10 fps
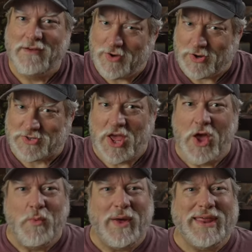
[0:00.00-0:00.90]
First,
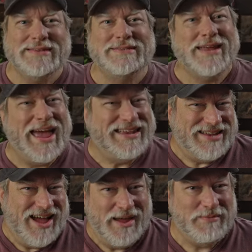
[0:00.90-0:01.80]
what is a
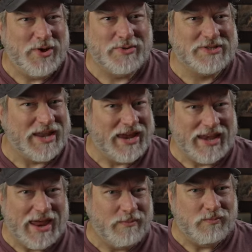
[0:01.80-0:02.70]
timecode slate
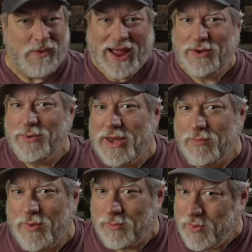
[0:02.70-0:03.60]
and why do you need
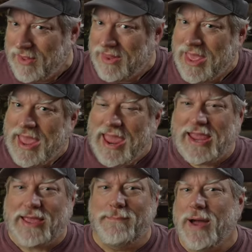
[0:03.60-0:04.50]
one? Well,
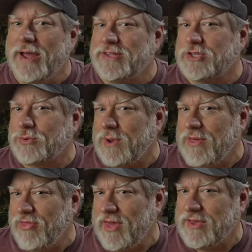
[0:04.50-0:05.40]
it combines three
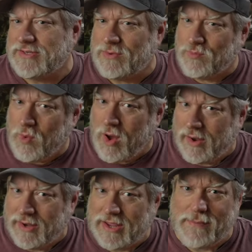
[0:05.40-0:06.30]
things in
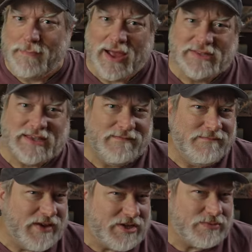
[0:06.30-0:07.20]
one. It combines a
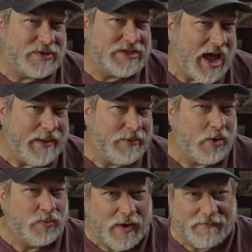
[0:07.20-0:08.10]
visual
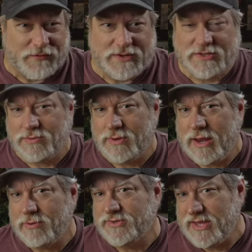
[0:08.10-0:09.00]
timecode reference to
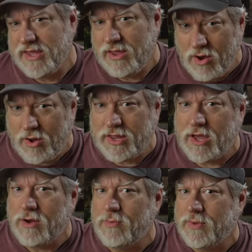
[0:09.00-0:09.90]
enable syncing
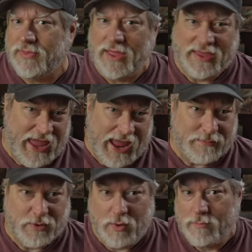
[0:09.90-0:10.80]
audio with a
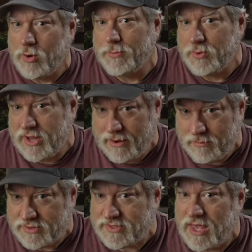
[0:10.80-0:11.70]
camera or multiple
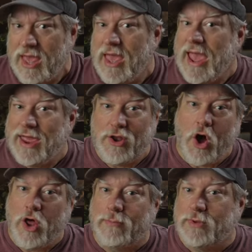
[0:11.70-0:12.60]
cameras, an
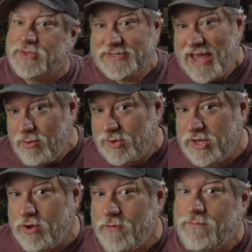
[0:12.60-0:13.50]
audible sound
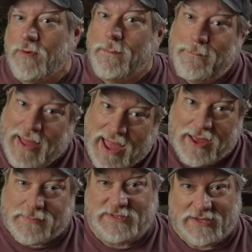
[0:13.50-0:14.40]
cue for
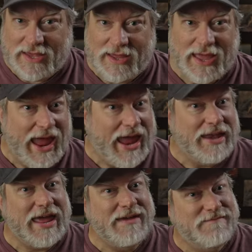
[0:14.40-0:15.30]
backup sync, and a